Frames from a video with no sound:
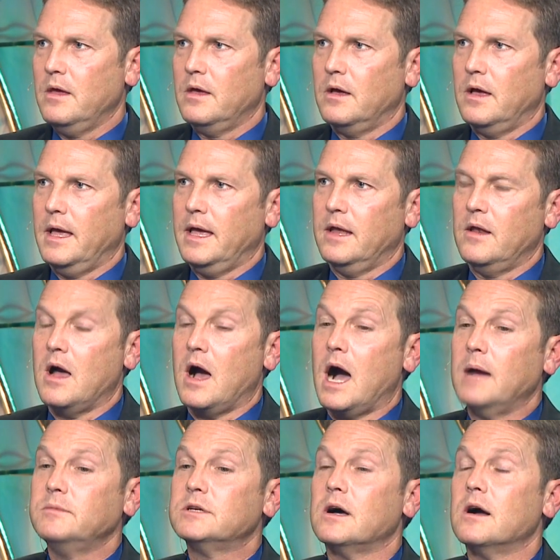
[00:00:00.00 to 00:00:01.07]
Yeah. And
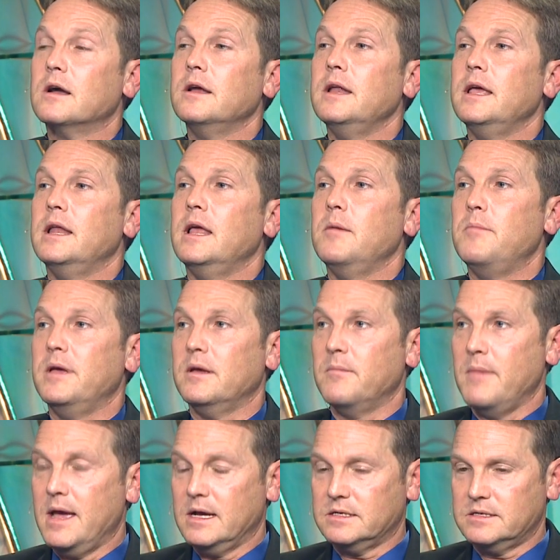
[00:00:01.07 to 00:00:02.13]
I'm talking in a big,
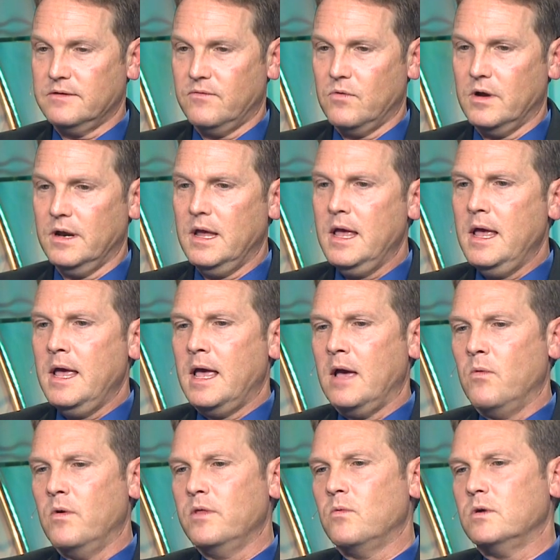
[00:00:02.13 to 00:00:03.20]
massive one.
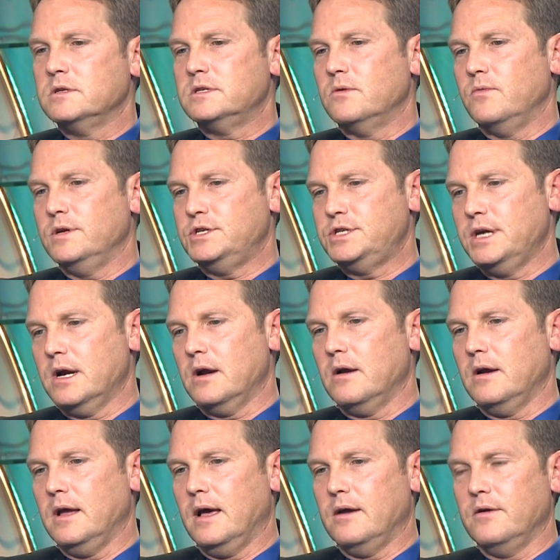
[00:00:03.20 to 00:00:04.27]
And one of the ones that we
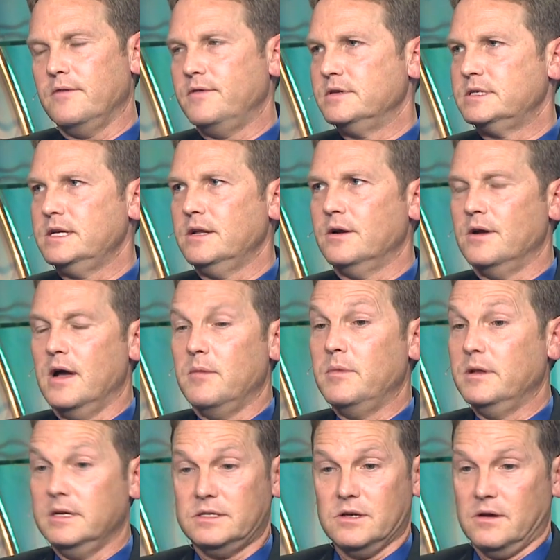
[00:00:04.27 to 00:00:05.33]
share, I don't know if you've seen it or not,
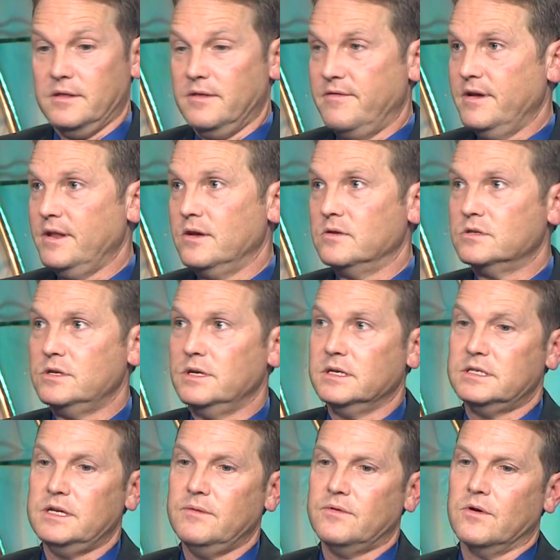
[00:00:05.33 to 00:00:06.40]
but it's on the video, so you can
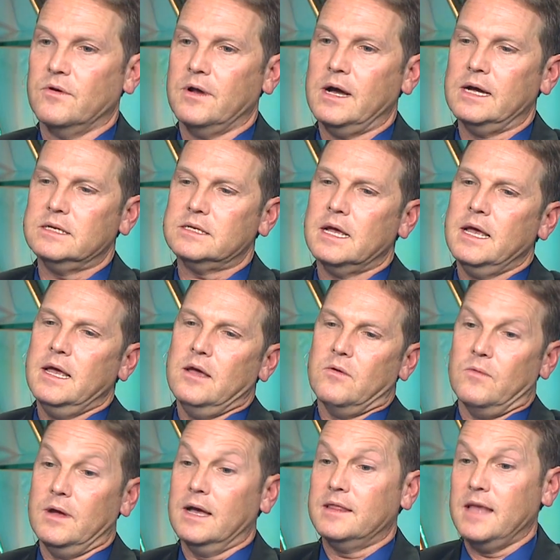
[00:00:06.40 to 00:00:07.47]
see it with your own eyes.
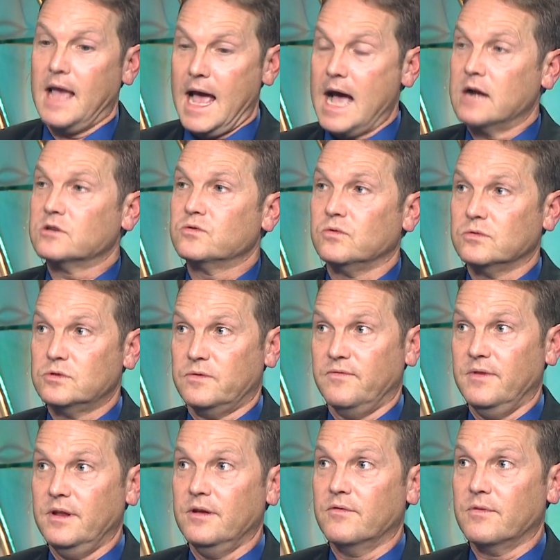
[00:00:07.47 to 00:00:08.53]
We got the actual
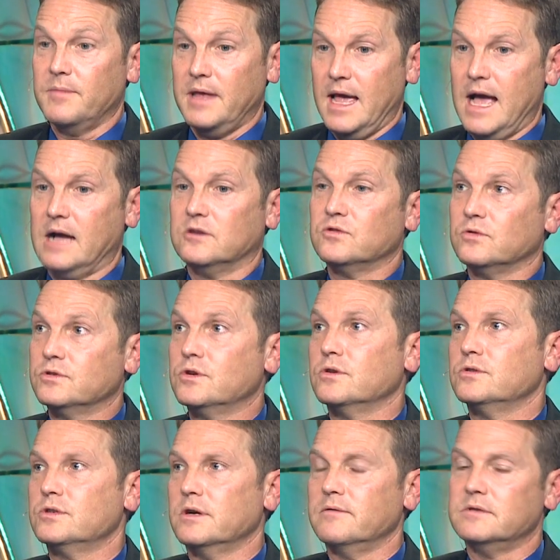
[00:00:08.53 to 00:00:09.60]
video from the actual
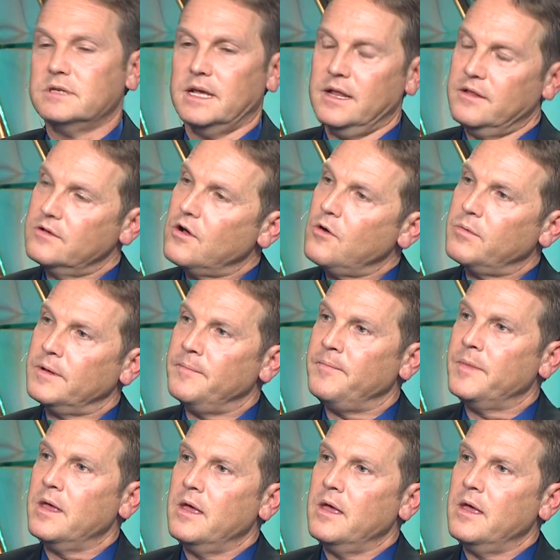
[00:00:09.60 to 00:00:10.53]
church service, Kenneth Copeland.